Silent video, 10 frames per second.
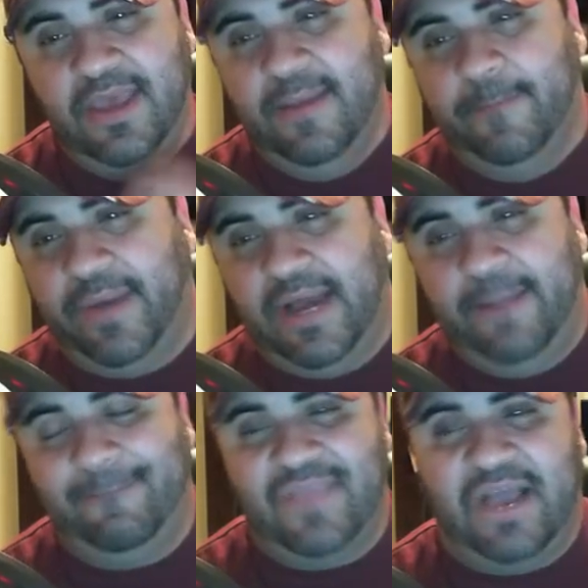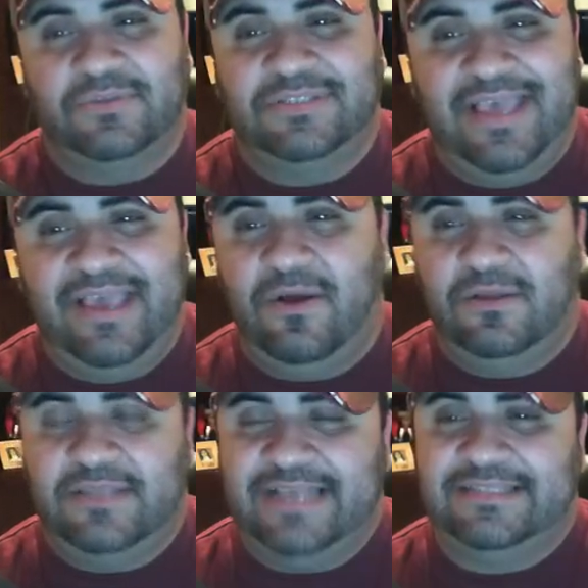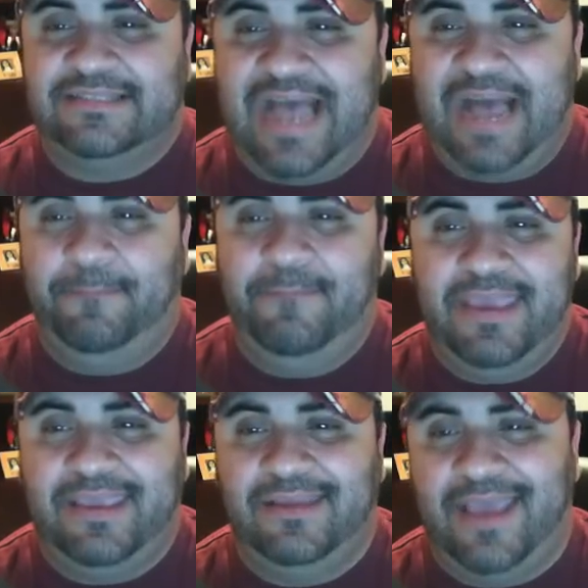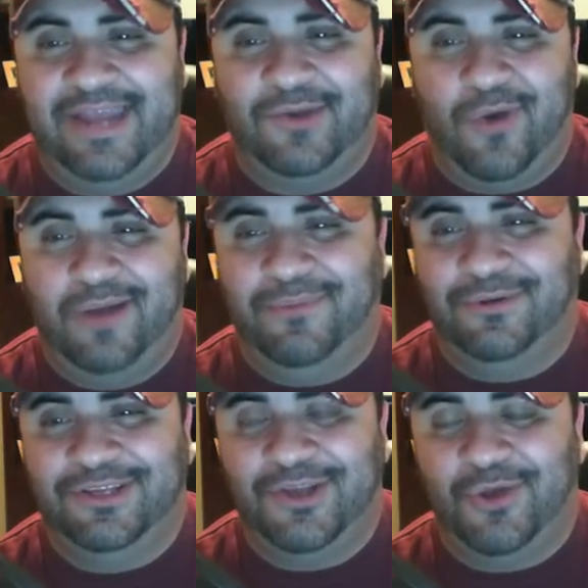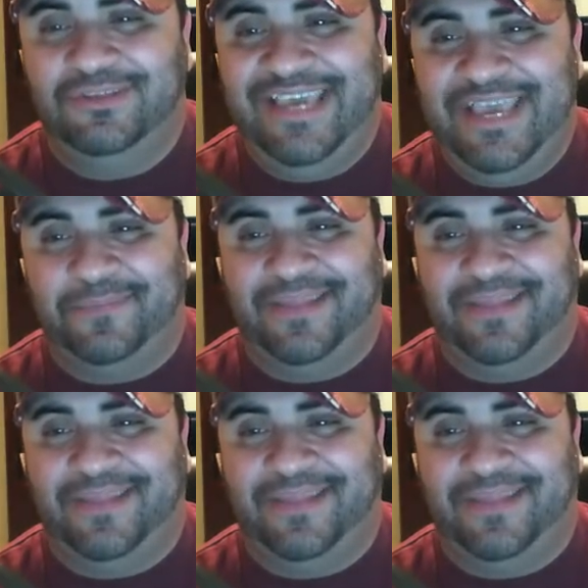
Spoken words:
But I was saying all day, stop making Anquan Bolden go deep.